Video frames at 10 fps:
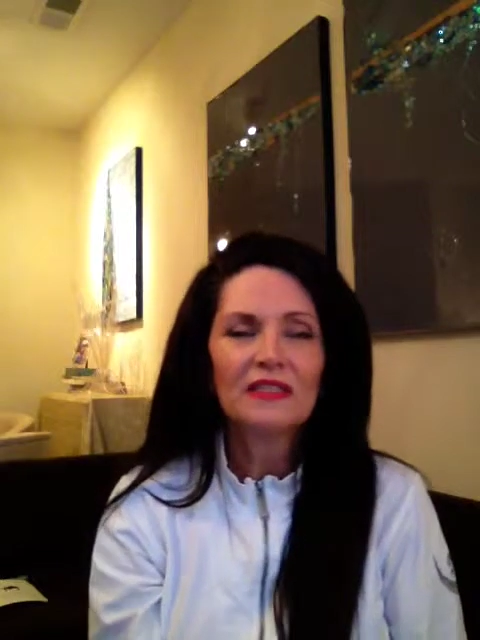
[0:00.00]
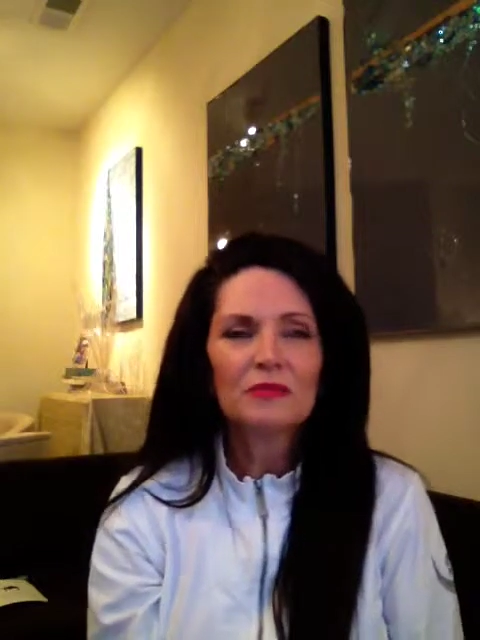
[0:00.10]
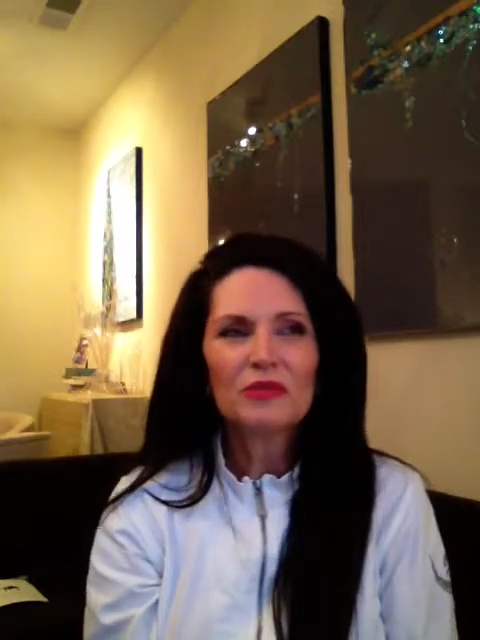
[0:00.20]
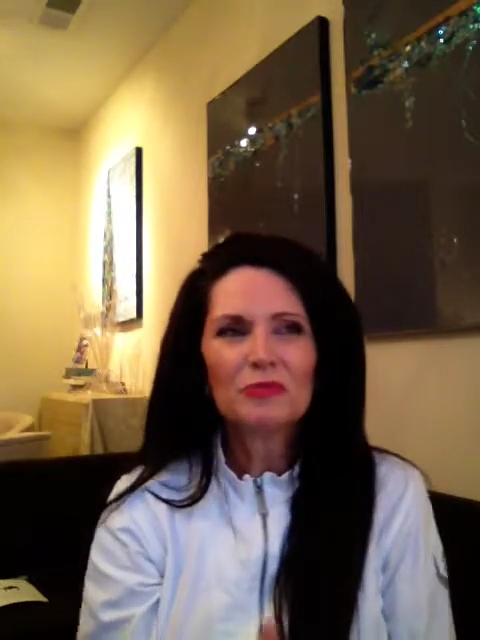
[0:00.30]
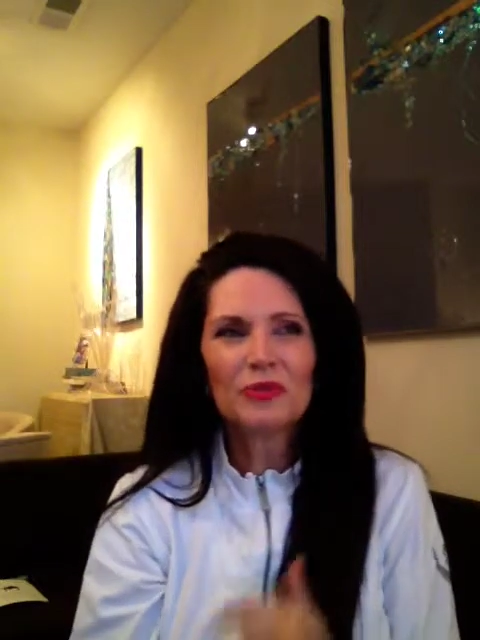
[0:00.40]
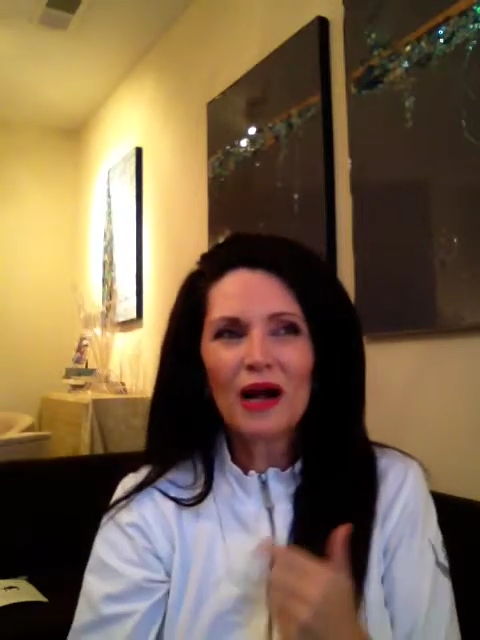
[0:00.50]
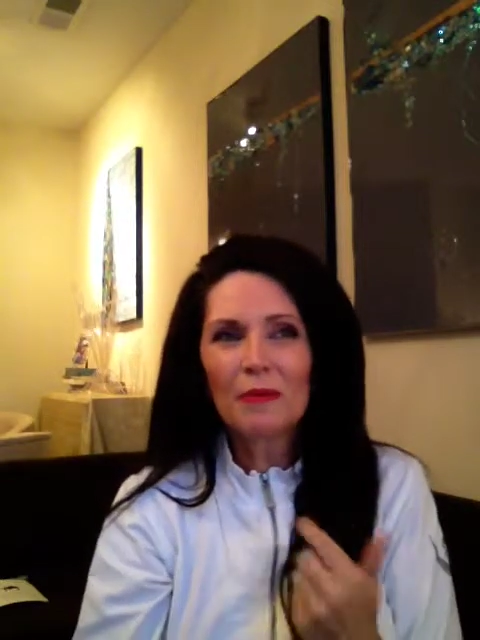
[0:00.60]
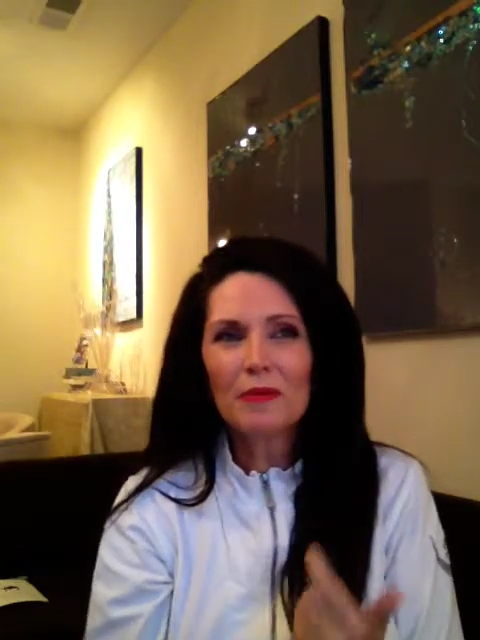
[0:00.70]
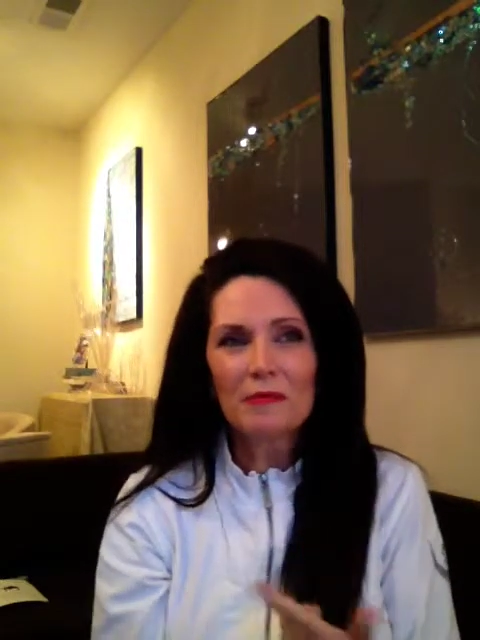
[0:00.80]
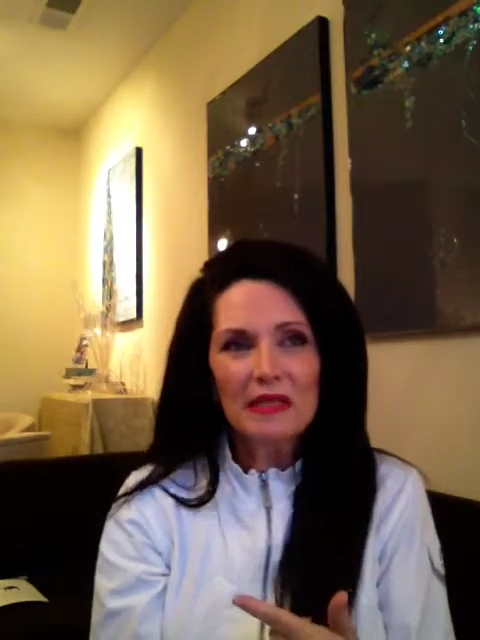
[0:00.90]
But the
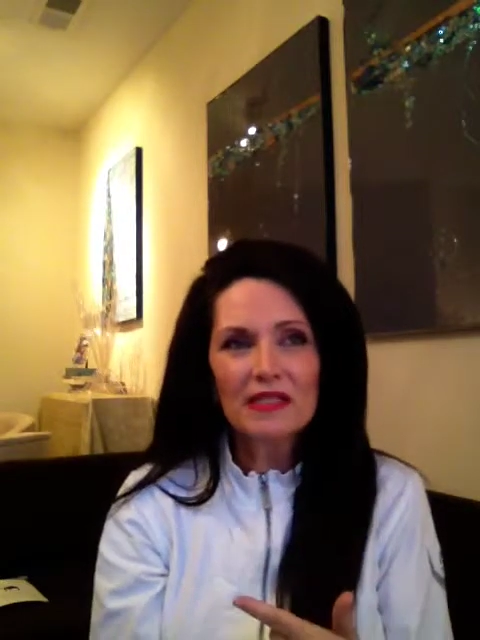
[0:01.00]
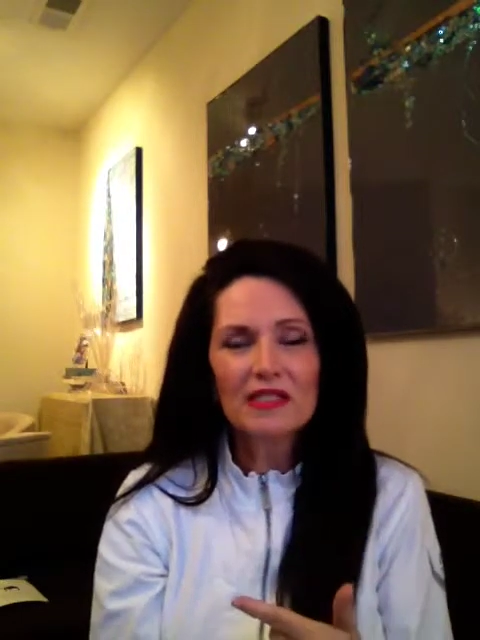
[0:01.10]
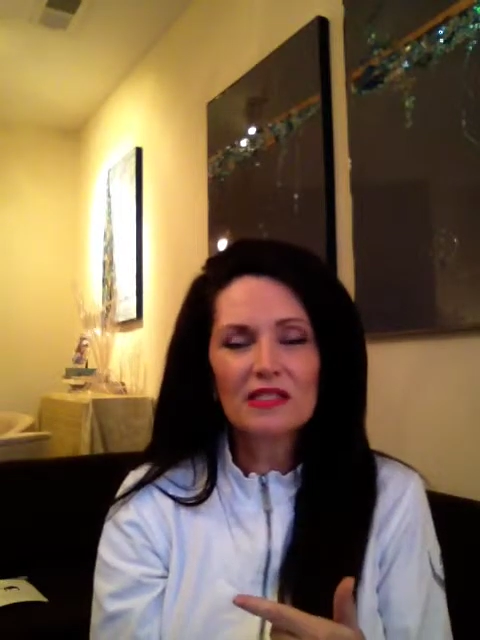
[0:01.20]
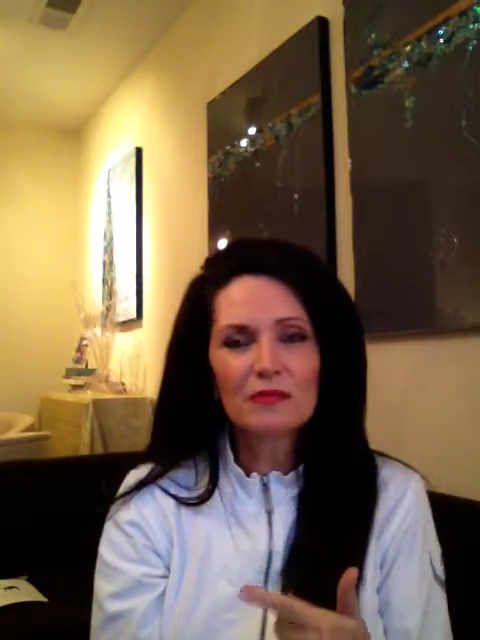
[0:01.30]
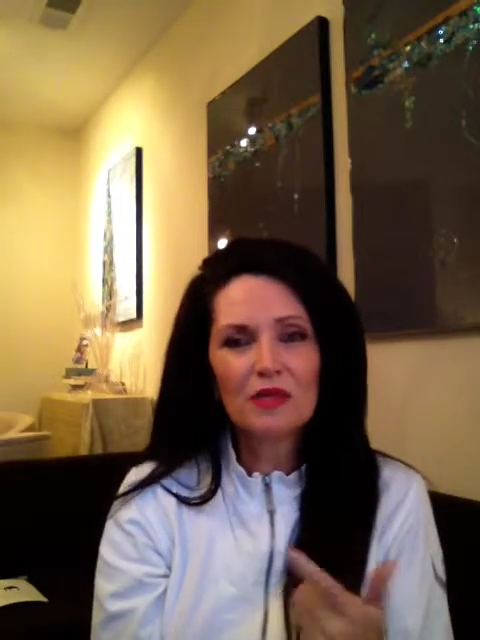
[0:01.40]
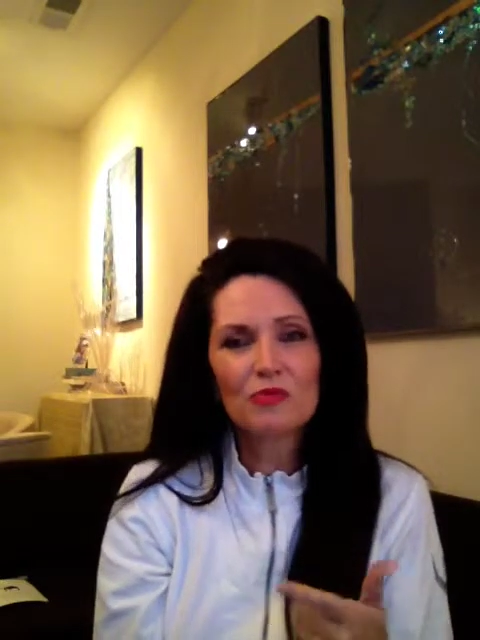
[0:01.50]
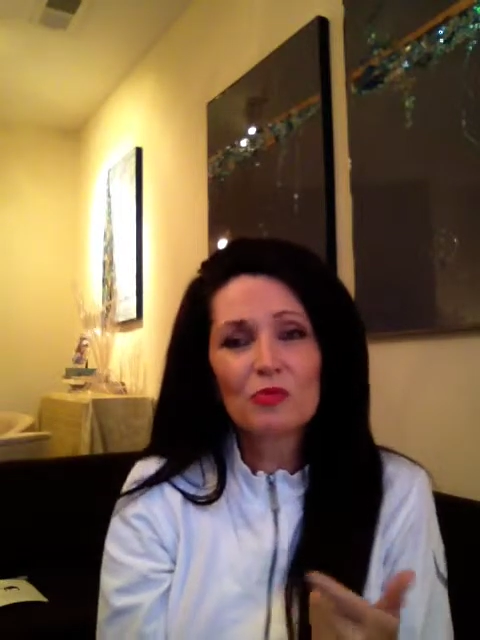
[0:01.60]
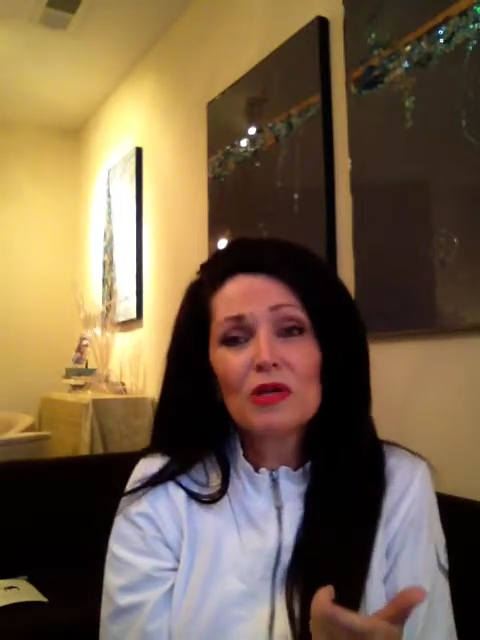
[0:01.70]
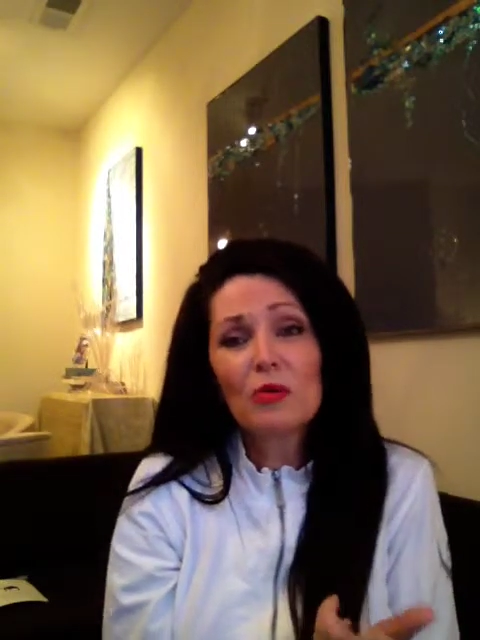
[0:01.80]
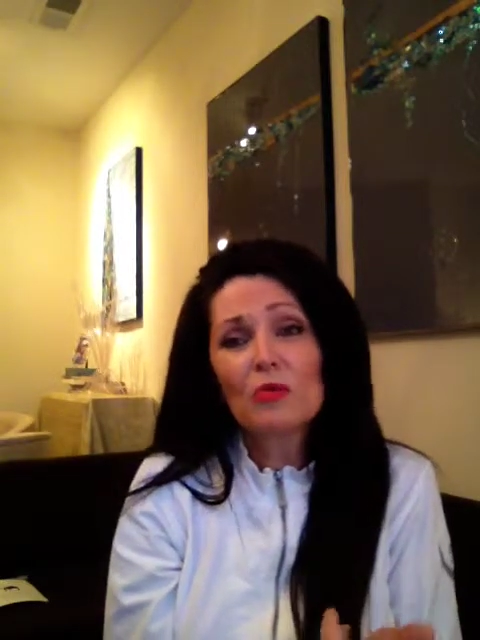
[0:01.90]
problem is sometimes
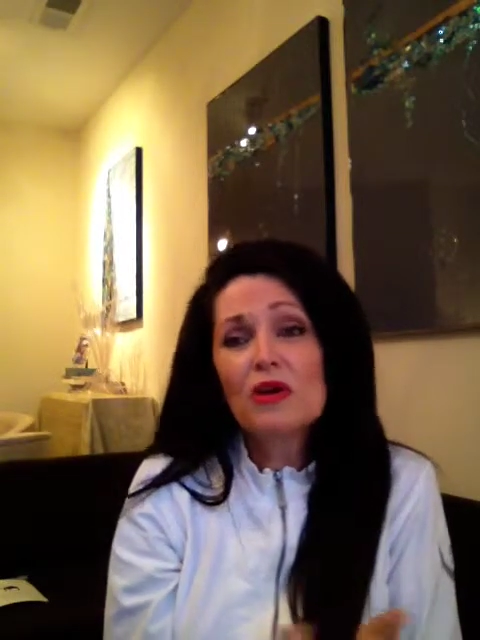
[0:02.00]
we don't